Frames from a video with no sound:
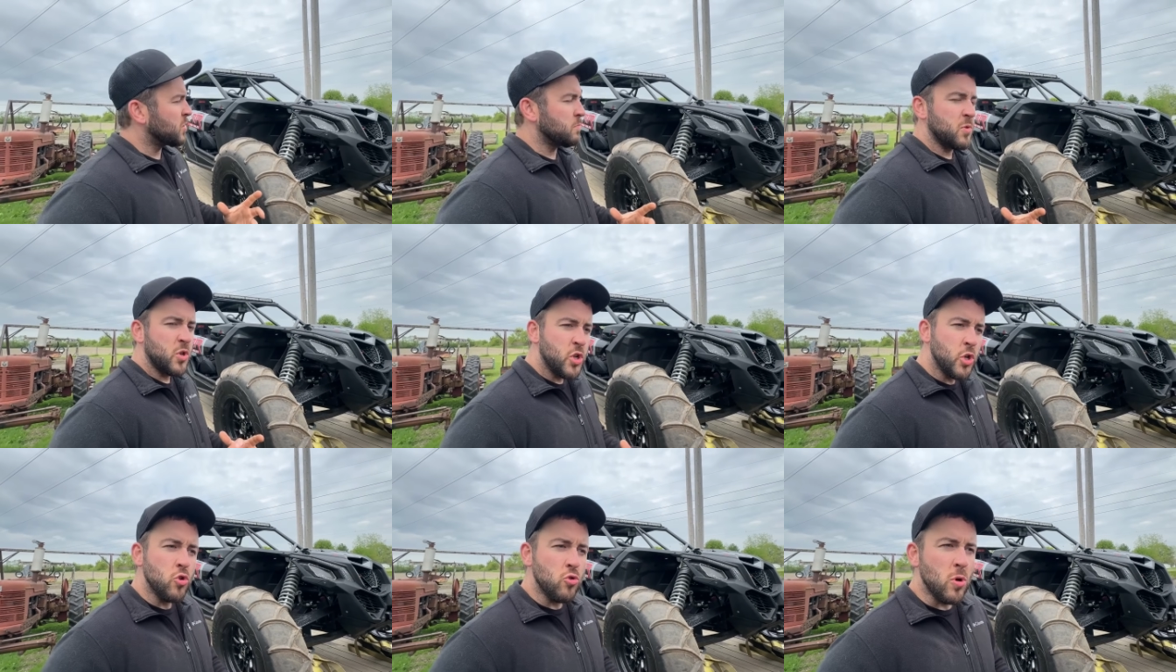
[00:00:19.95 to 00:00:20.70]

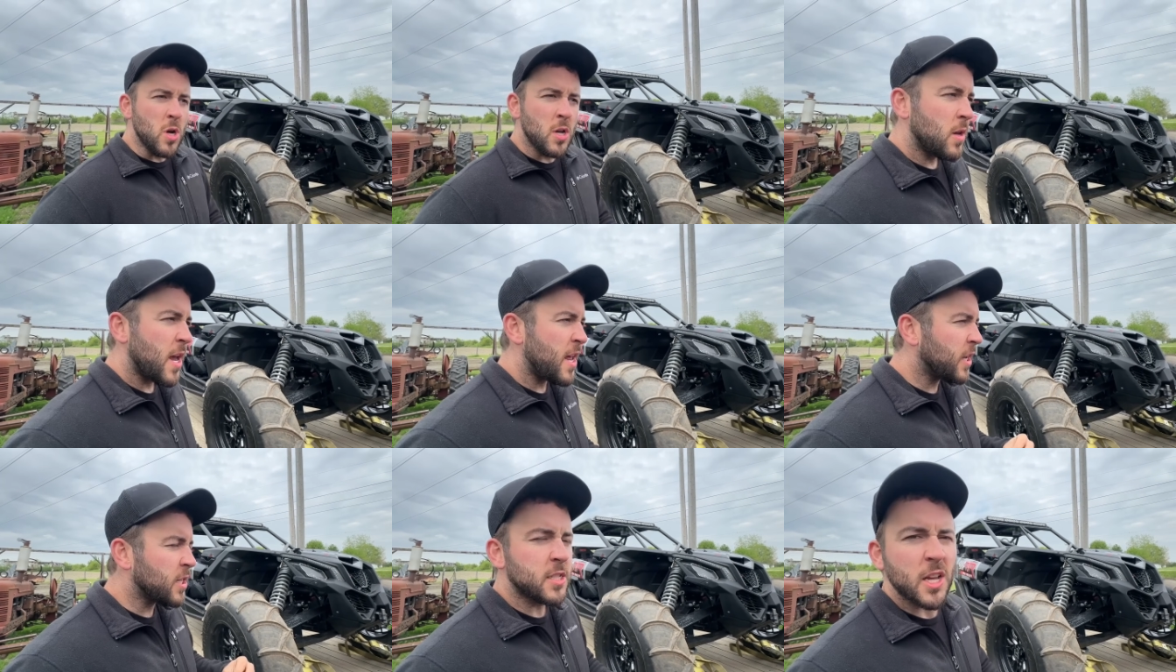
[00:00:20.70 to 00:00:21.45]
new and
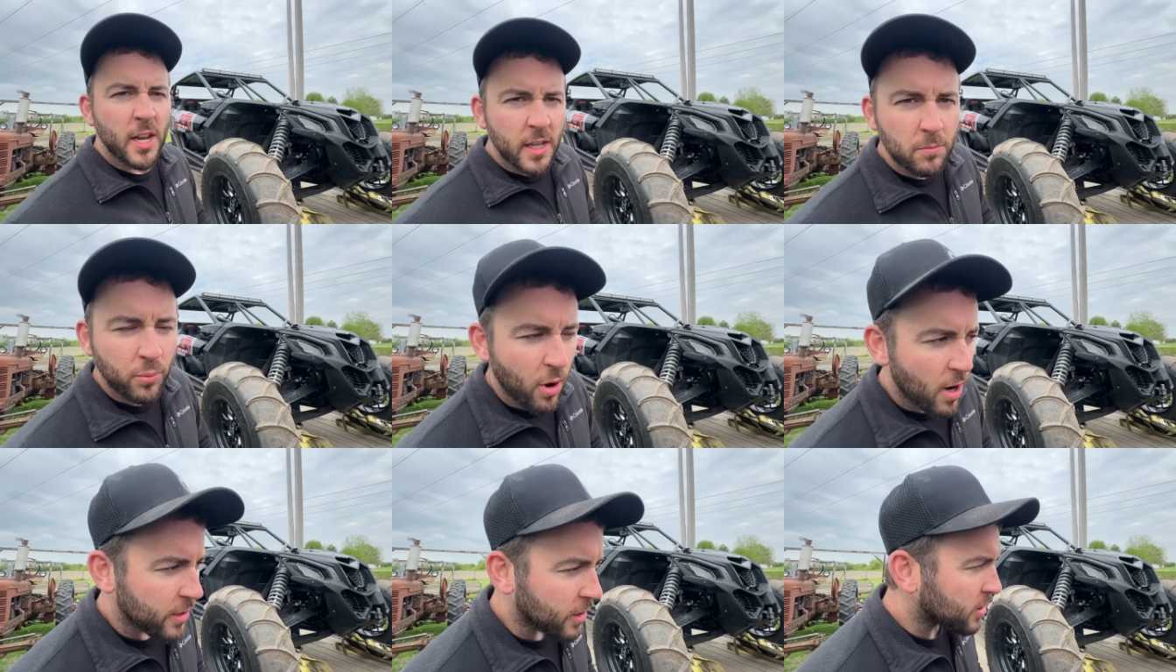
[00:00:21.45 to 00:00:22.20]
exciting
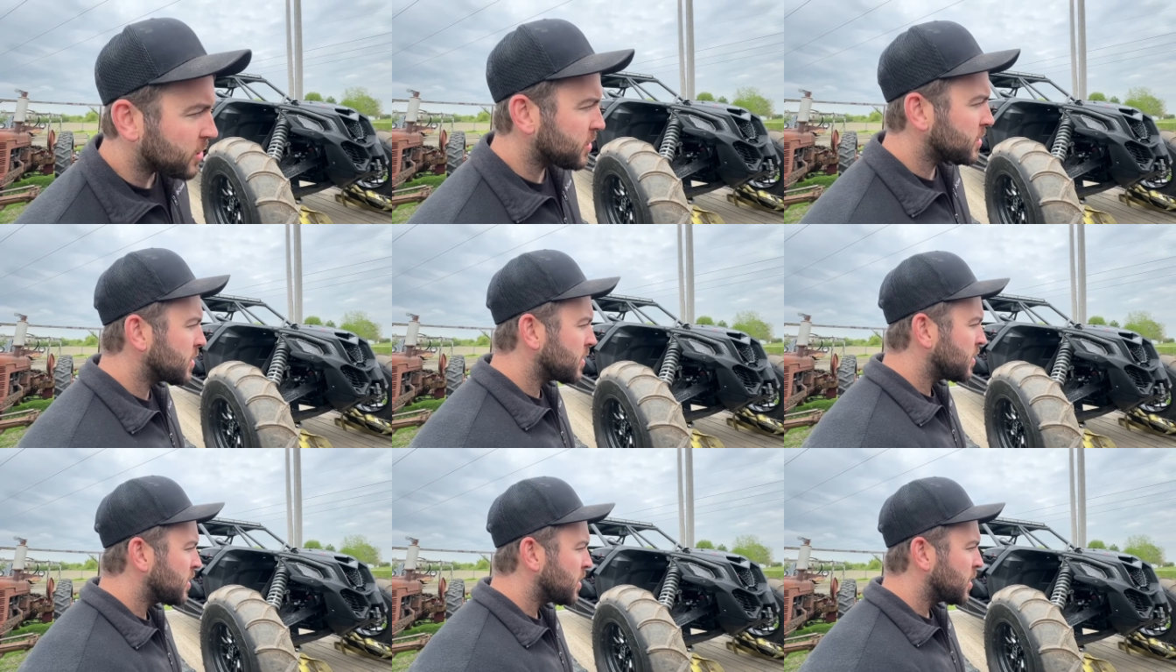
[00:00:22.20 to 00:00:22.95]
products
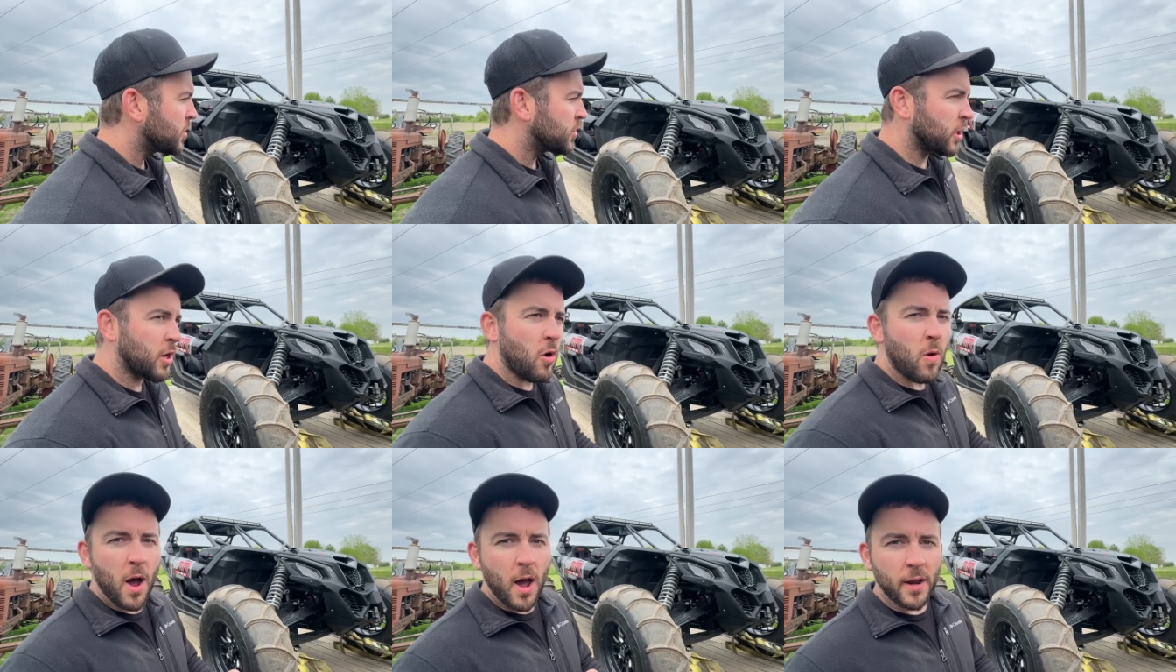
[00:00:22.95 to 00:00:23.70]
to go
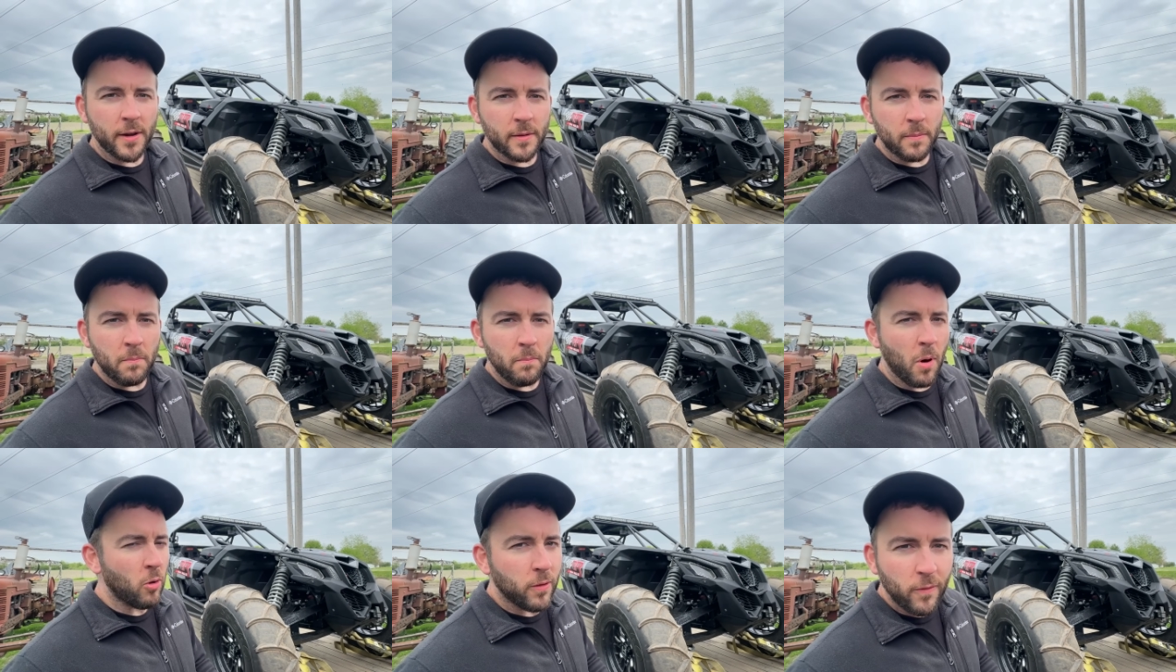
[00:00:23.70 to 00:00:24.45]
on
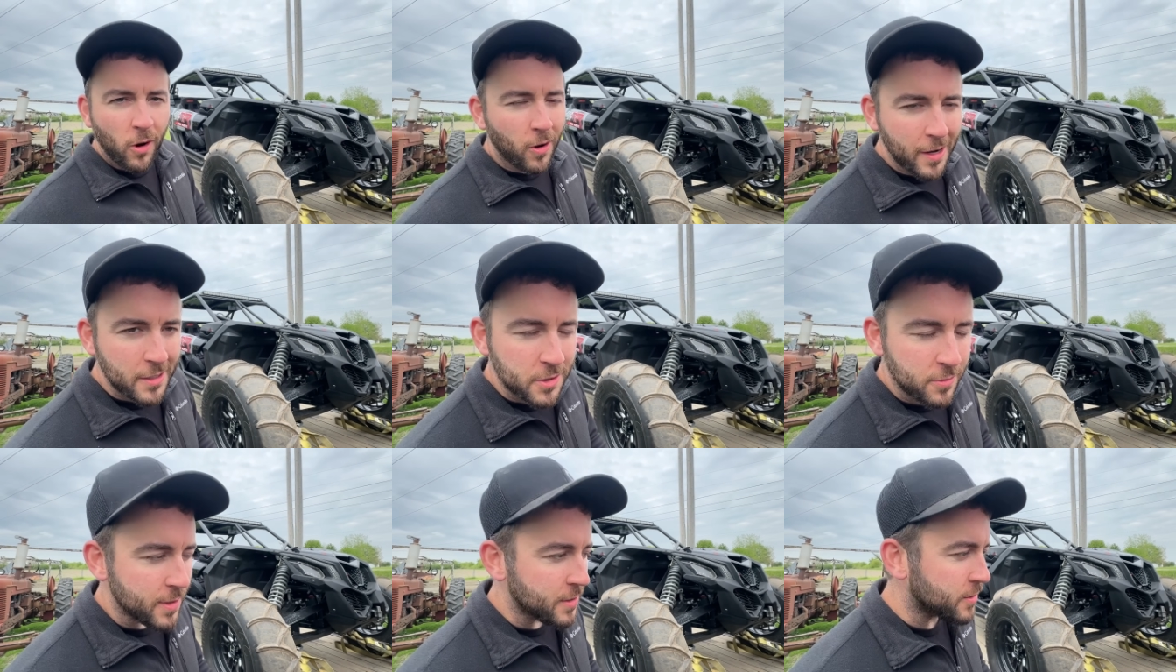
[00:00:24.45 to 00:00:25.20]
both of our
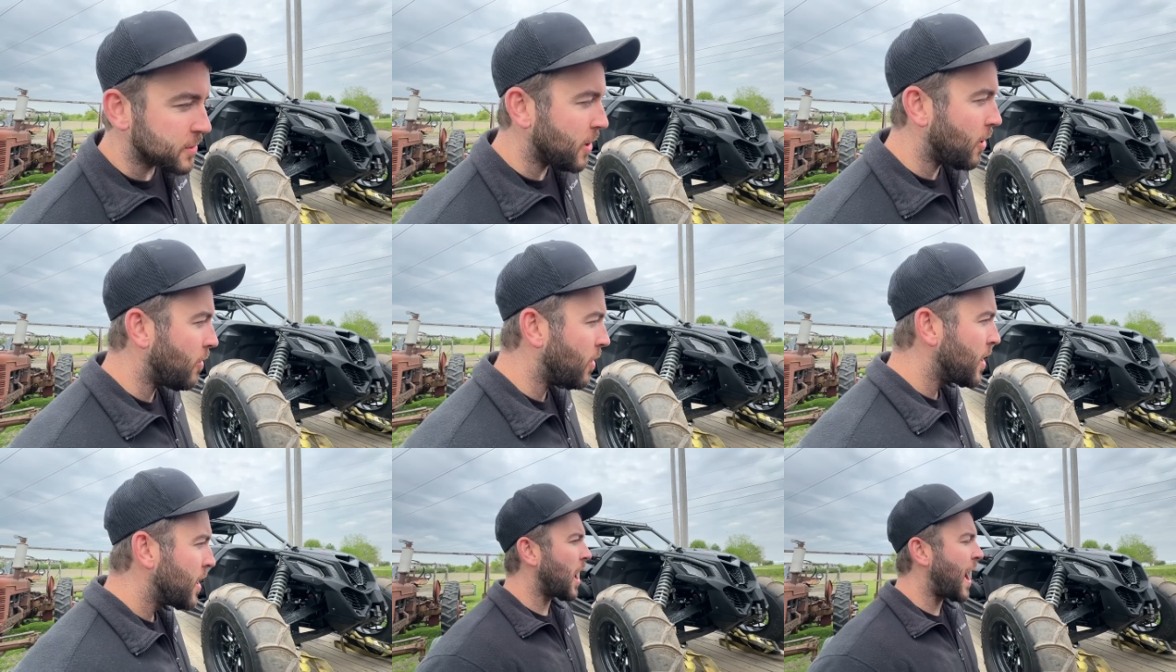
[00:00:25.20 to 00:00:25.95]
X3s. So,
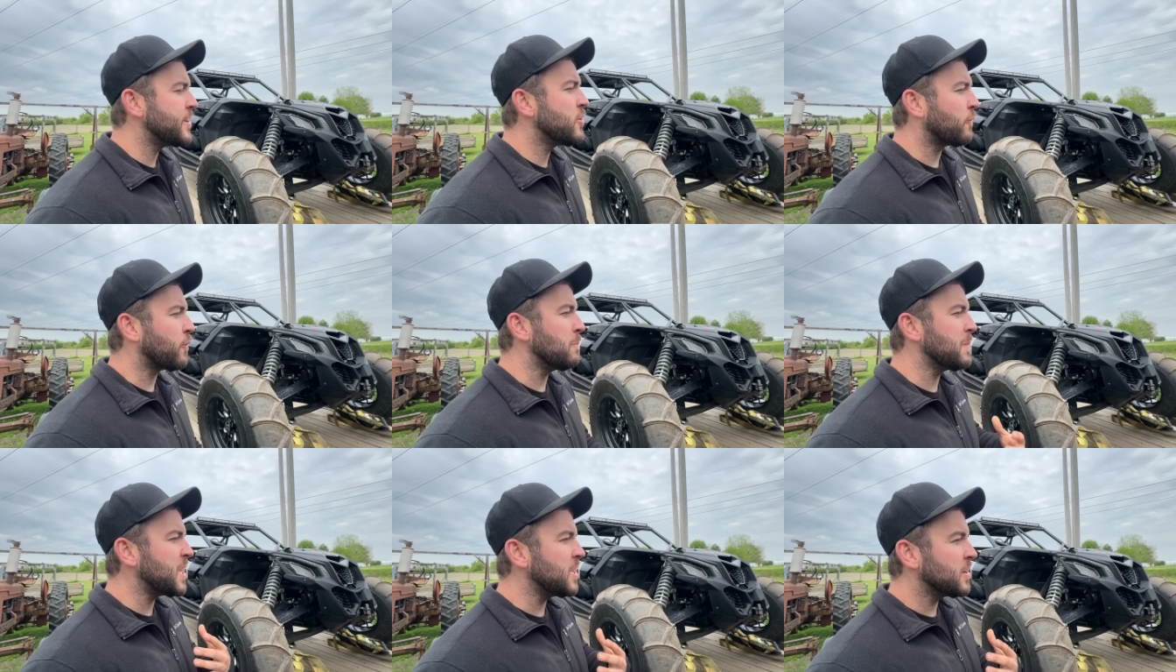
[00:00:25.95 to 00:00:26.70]
I know for
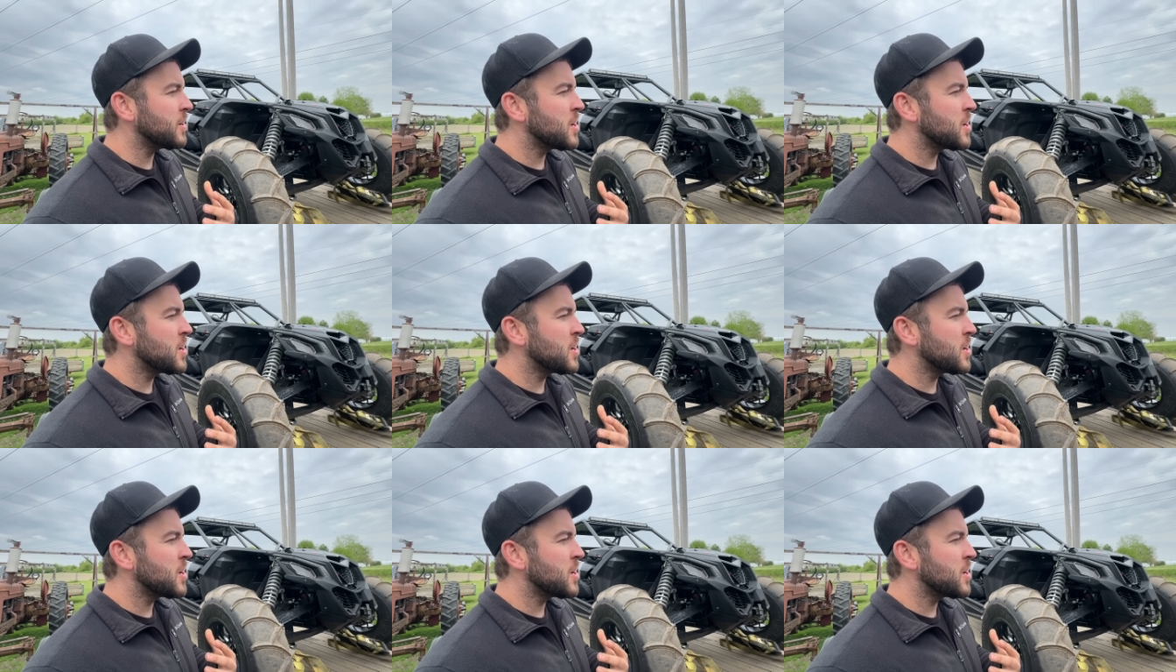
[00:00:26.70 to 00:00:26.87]
me,